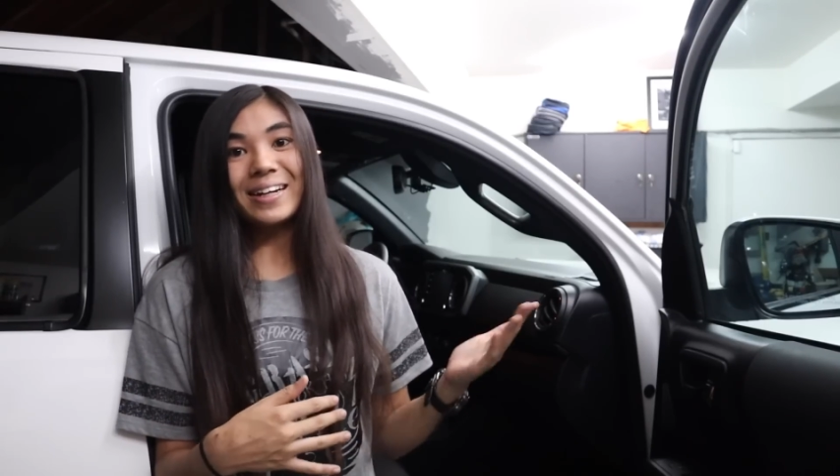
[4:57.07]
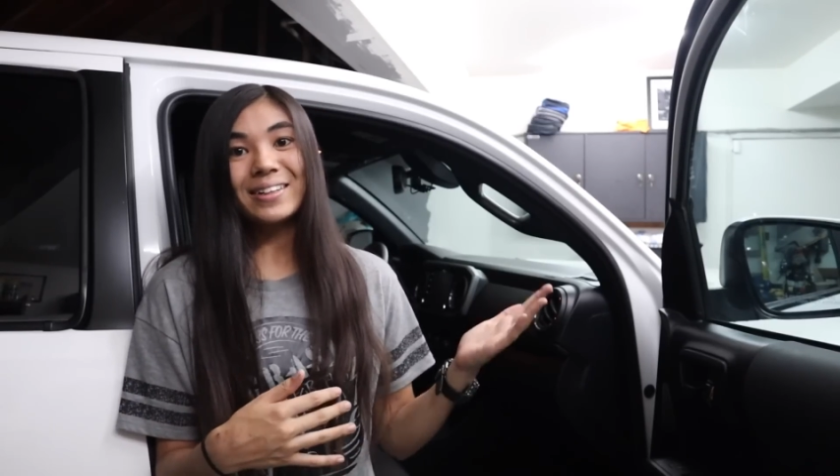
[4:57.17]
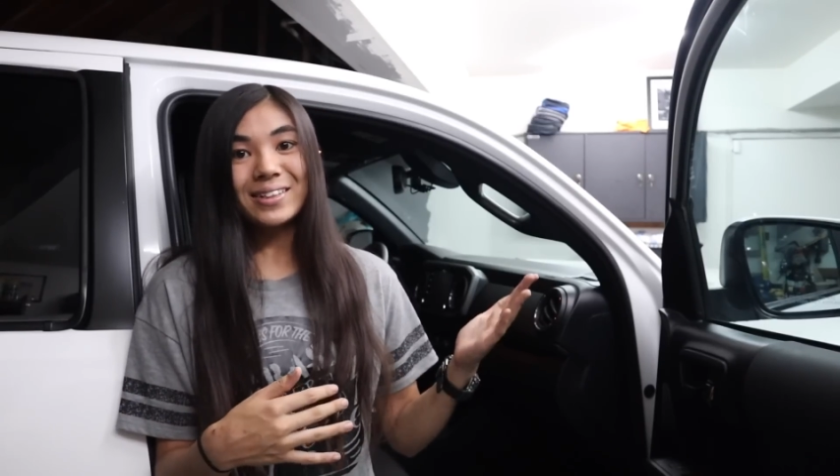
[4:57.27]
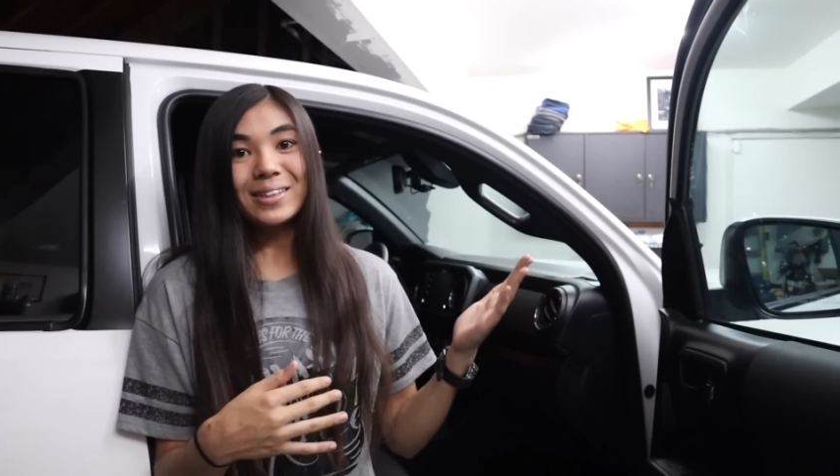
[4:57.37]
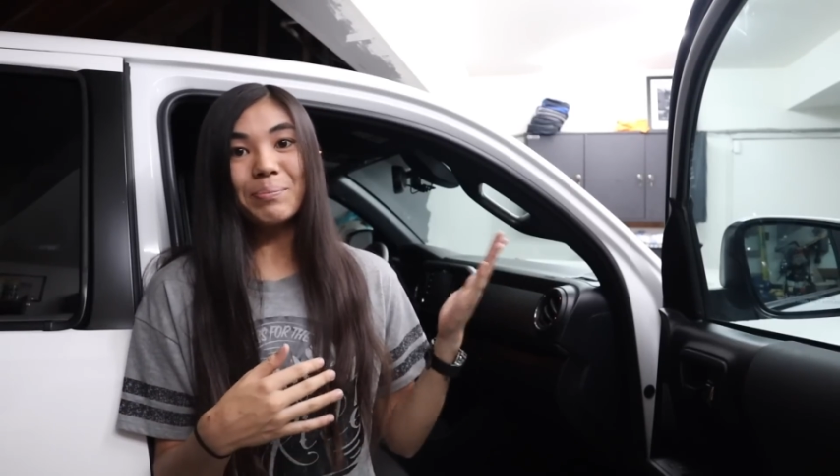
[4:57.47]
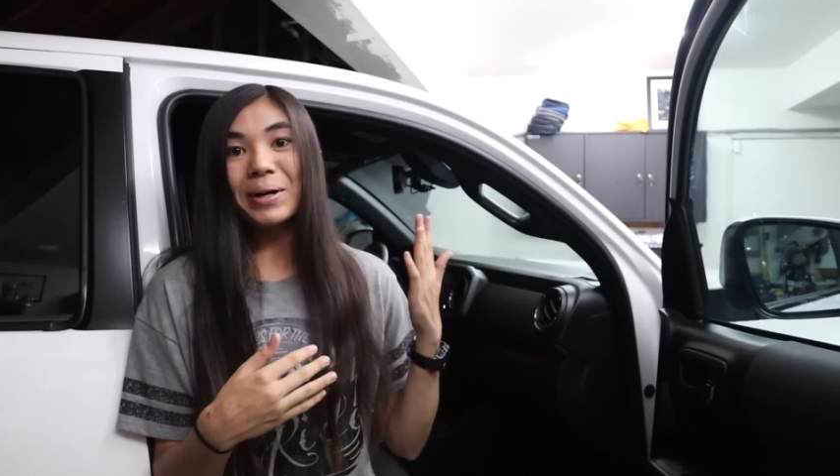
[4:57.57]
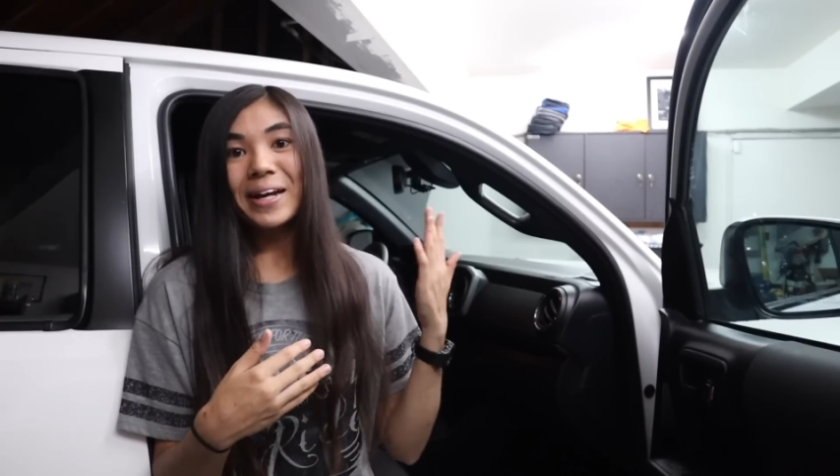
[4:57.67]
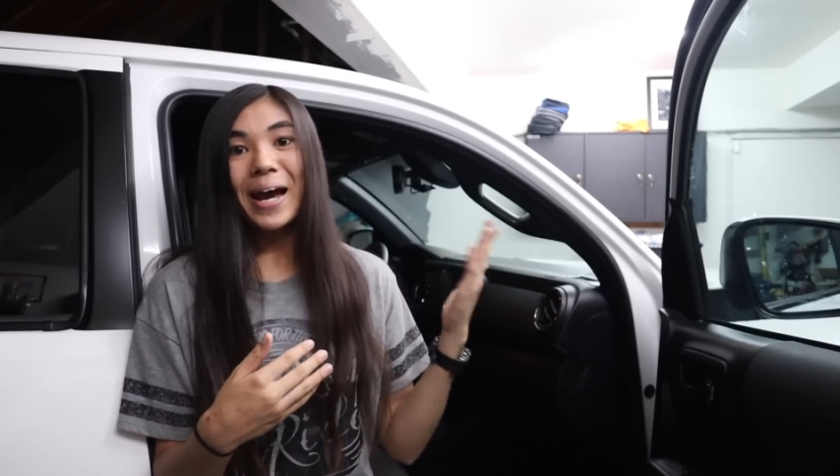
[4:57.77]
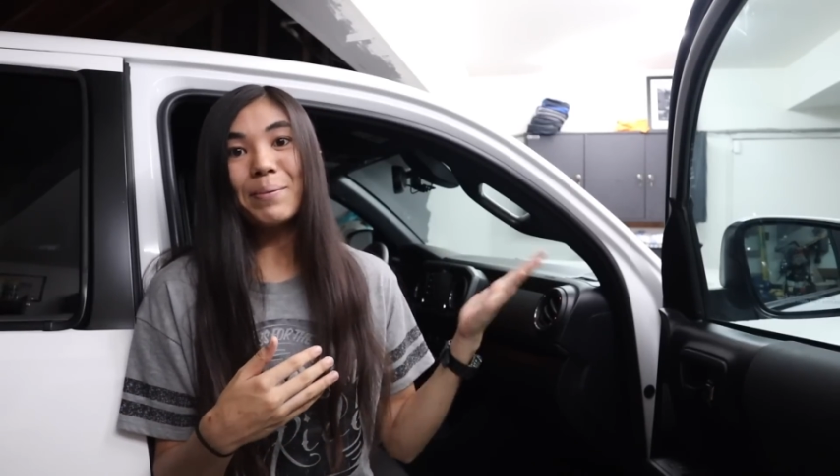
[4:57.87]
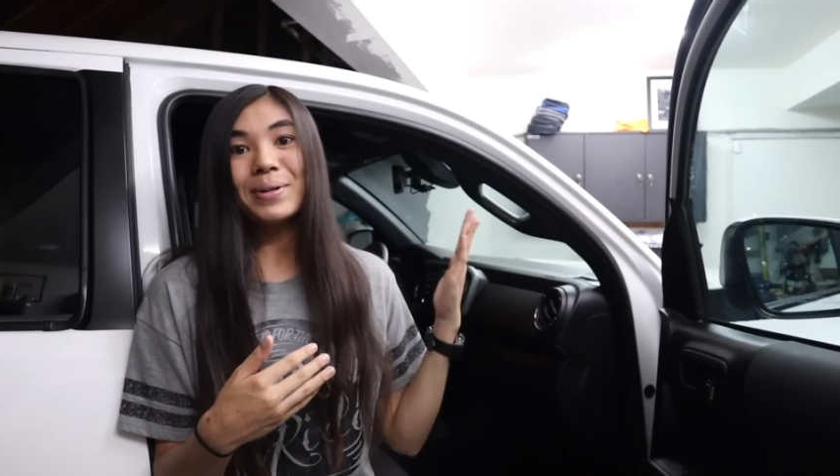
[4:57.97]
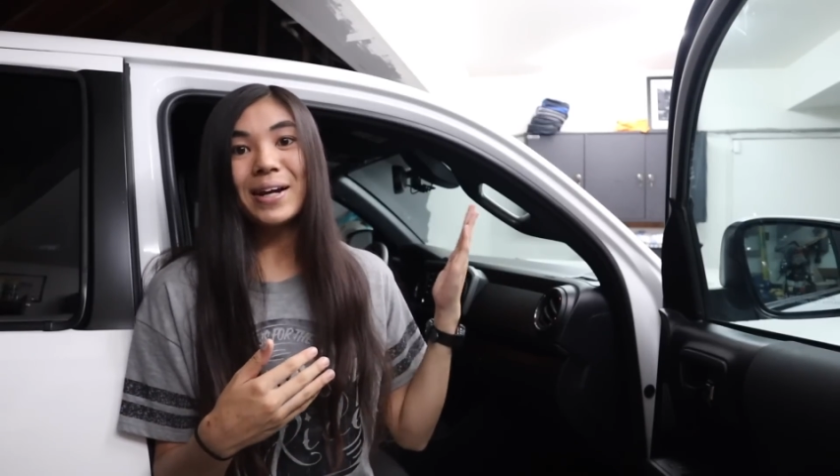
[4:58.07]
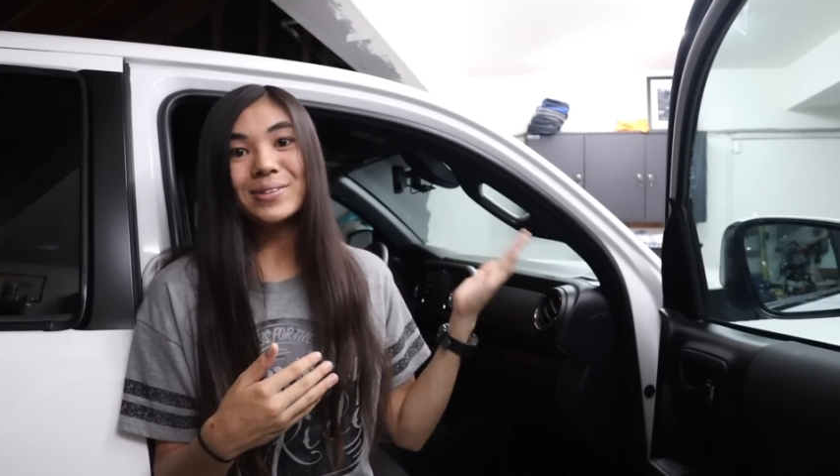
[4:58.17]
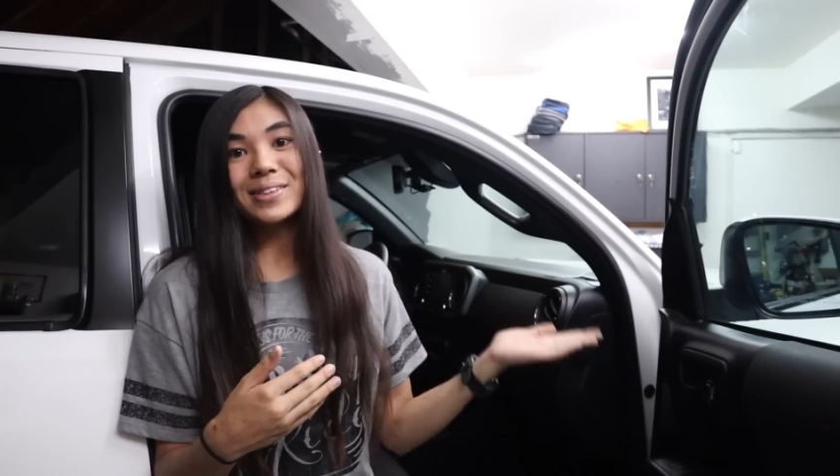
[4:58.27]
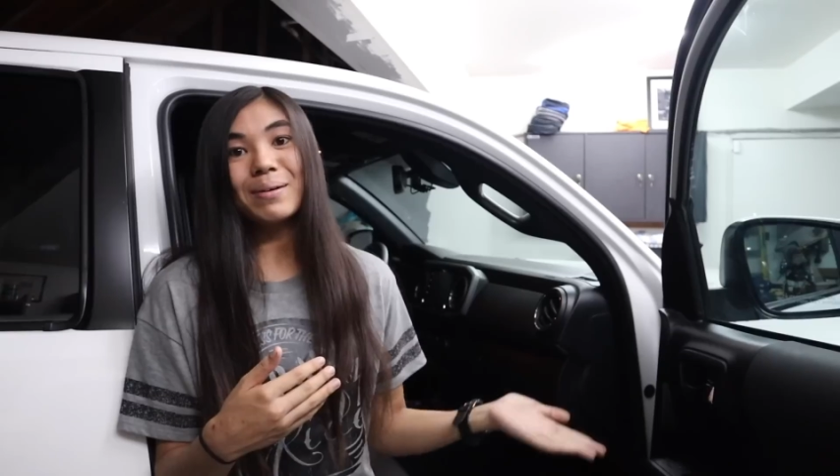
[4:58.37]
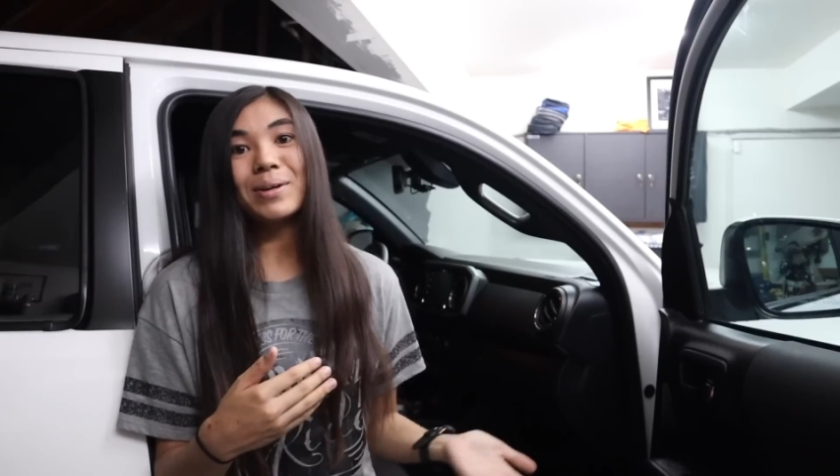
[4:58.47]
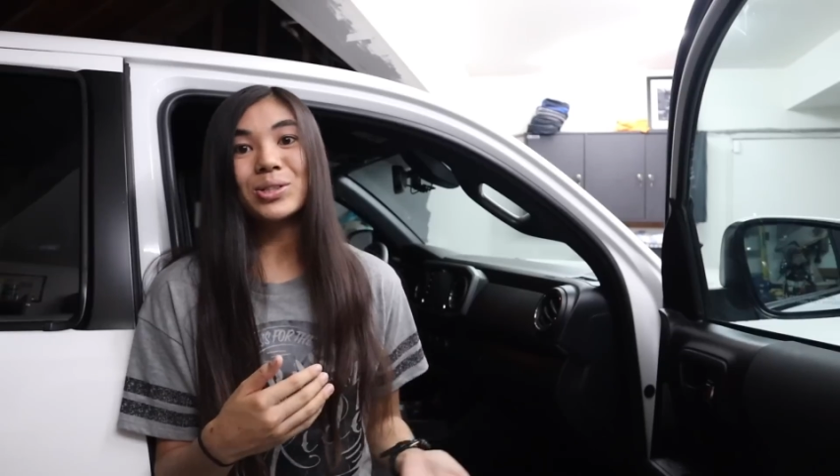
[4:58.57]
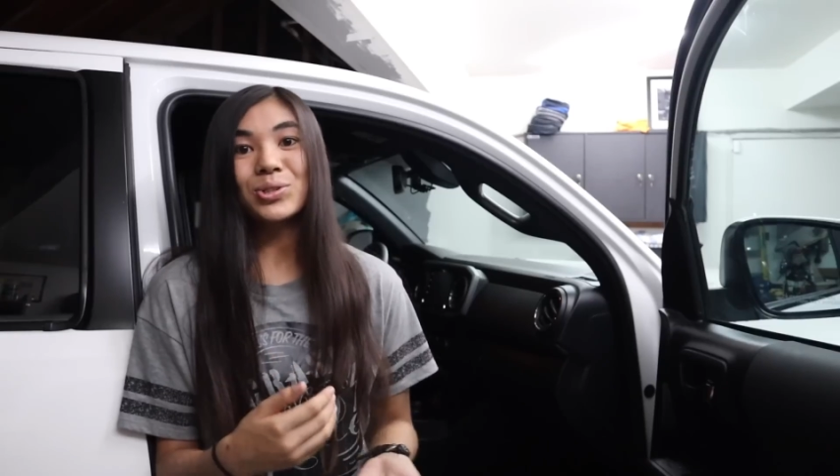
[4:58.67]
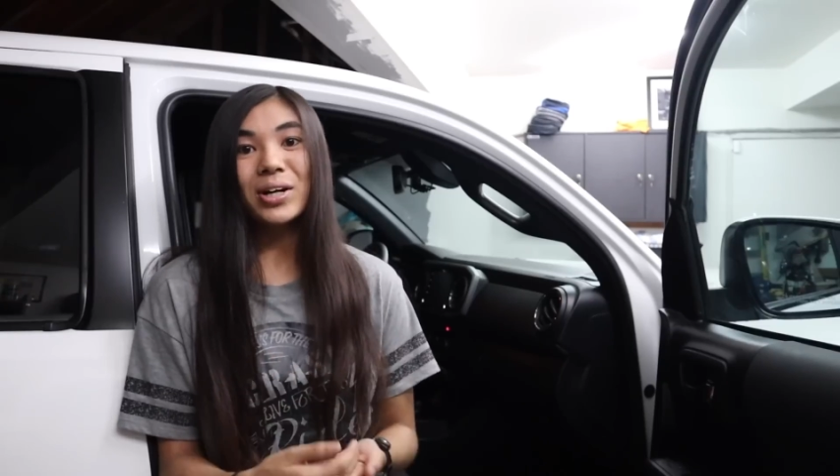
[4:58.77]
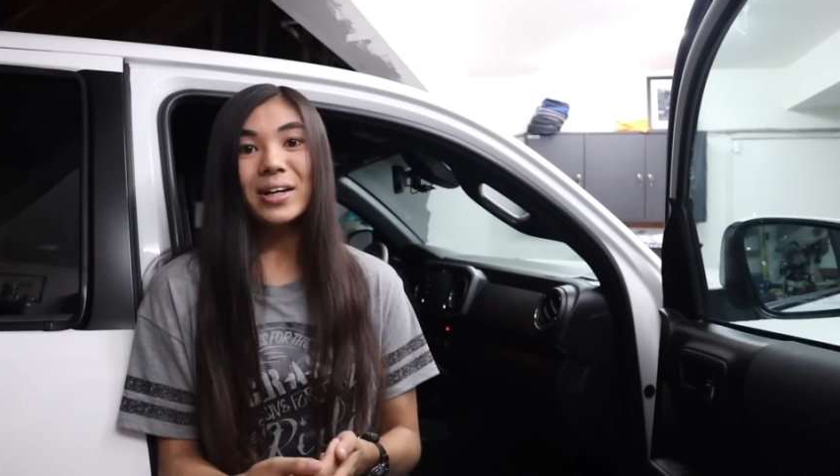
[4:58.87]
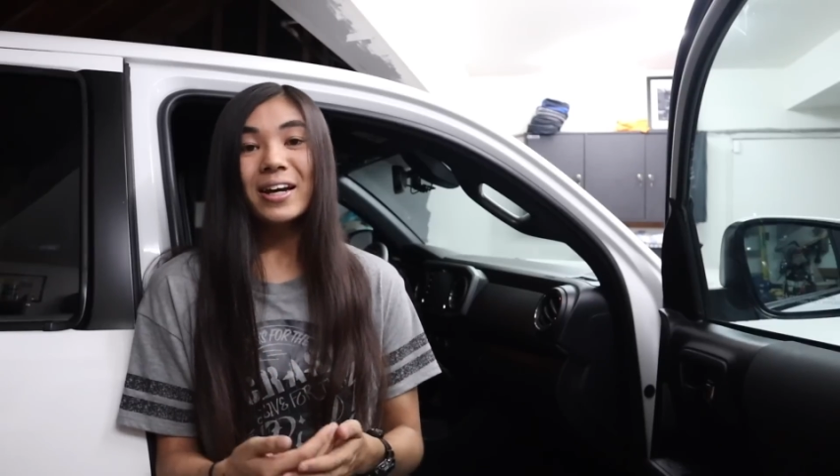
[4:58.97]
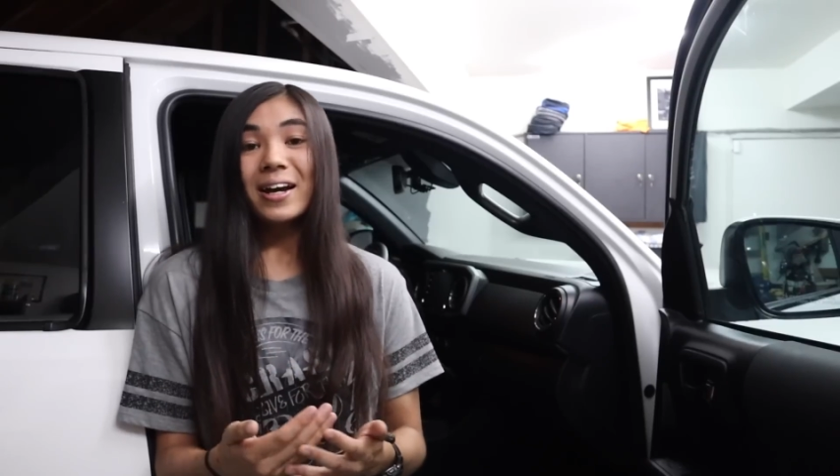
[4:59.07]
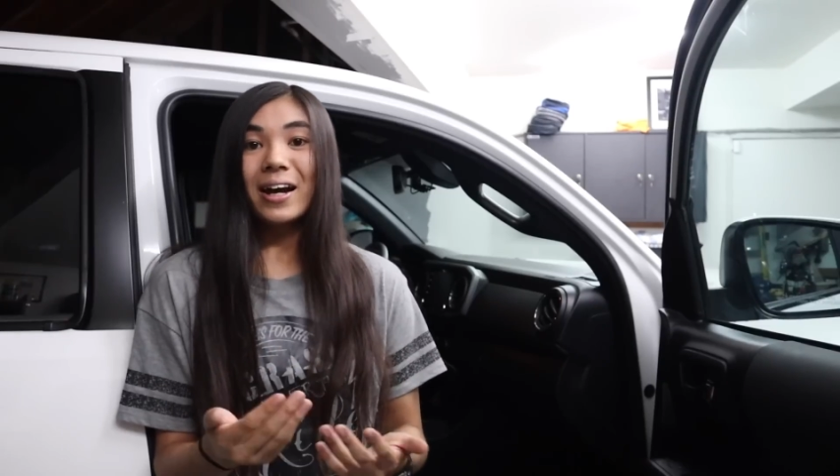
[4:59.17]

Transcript: anything that might happen outside my truck,